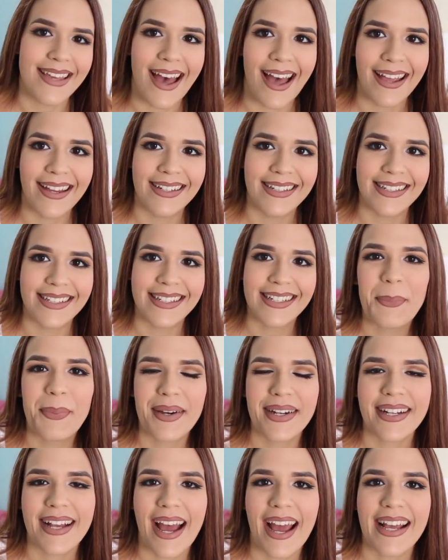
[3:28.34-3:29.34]
Yeah, I did.
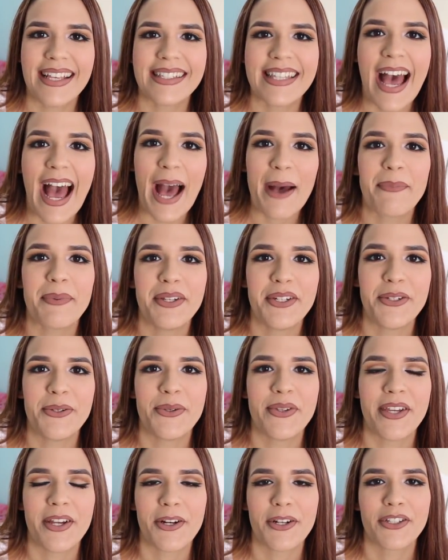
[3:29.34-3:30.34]
But guys, Happy New
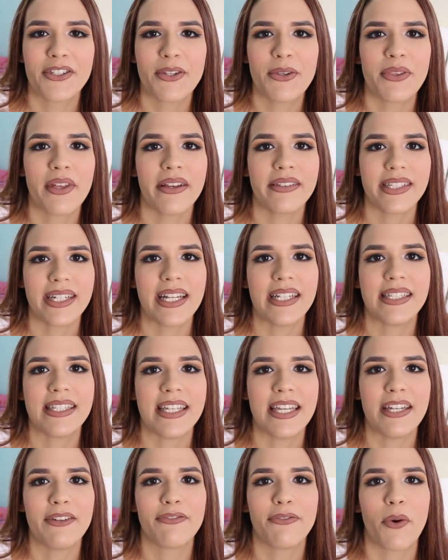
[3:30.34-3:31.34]
Year.
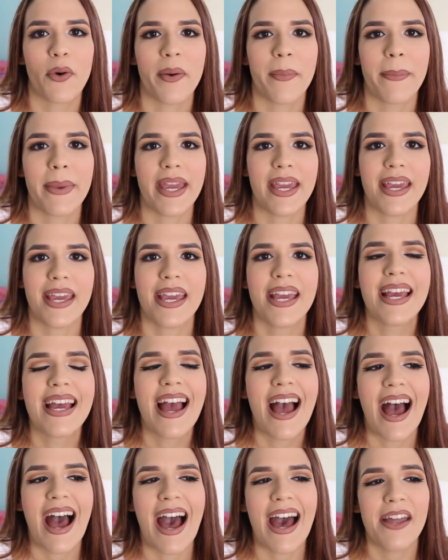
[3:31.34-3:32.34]
2018 for me
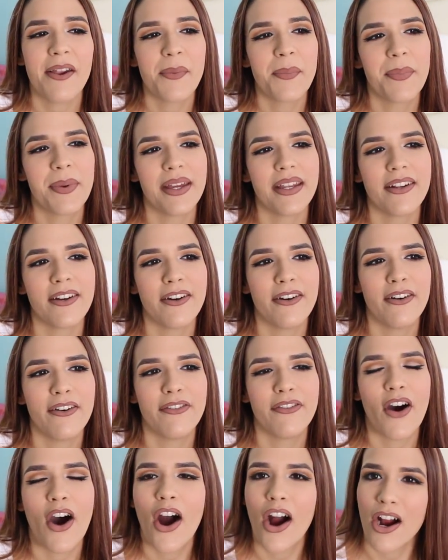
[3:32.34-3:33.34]
had a bit
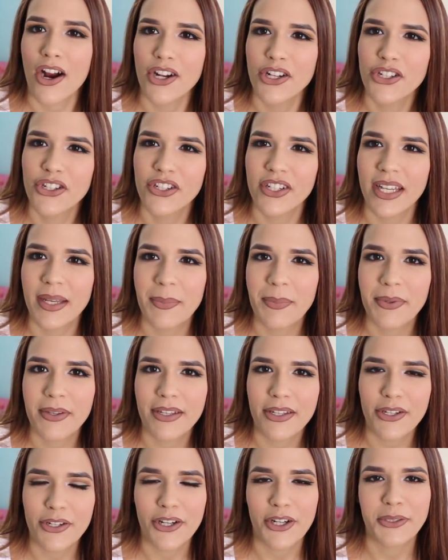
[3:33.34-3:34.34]
of hardship,
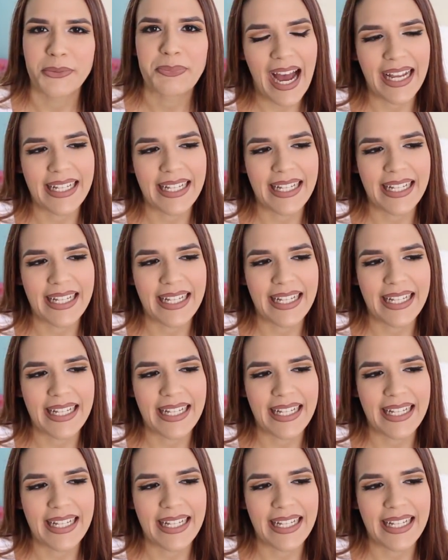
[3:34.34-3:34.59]
you know.